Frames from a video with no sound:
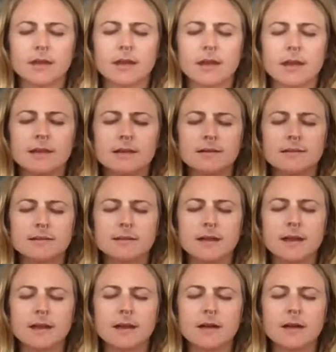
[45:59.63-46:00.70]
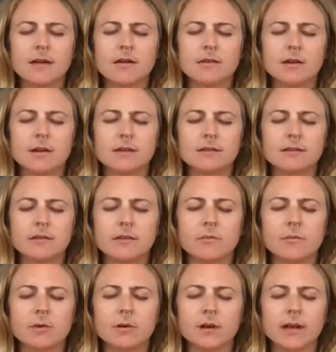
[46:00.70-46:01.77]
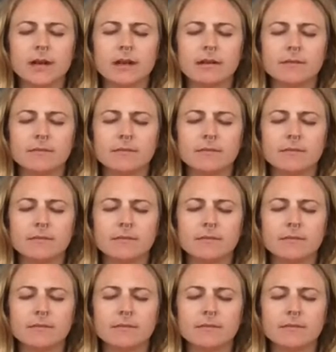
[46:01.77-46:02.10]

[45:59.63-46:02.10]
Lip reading: and down into the body.